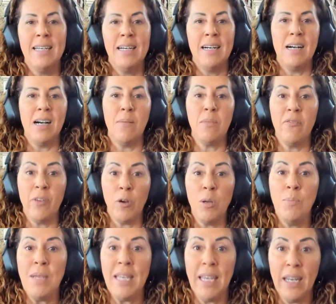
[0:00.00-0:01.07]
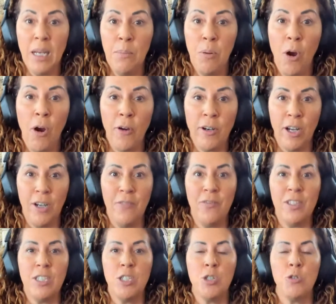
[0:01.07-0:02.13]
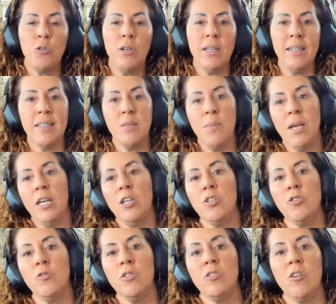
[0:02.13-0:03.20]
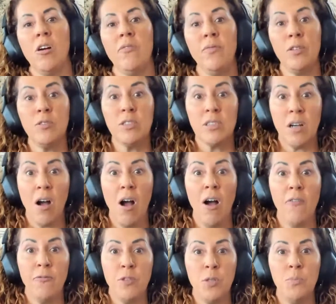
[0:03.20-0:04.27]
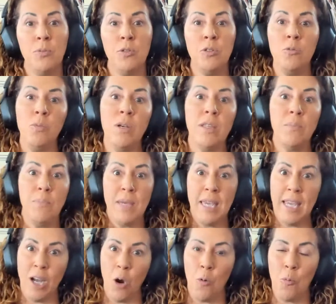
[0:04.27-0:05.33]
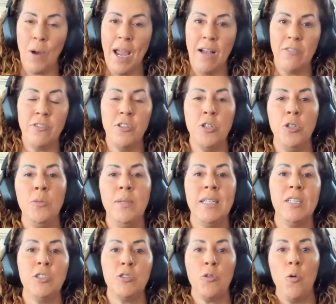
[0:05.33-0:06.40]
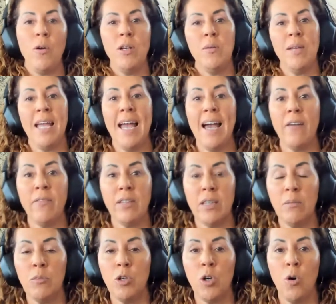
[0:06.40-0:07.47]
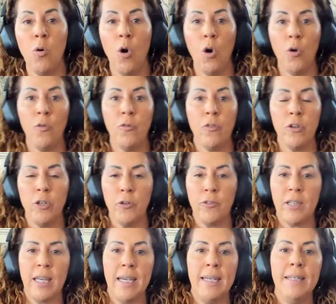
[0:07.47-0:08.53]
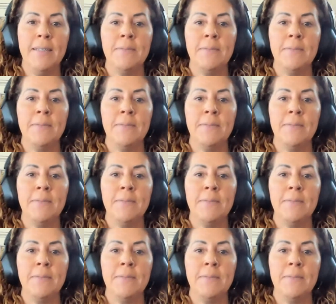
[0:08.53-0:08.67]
The very beginning part of this trick is making sure the dog feels comfortable with being around you, because you're going to be having them go over your leg.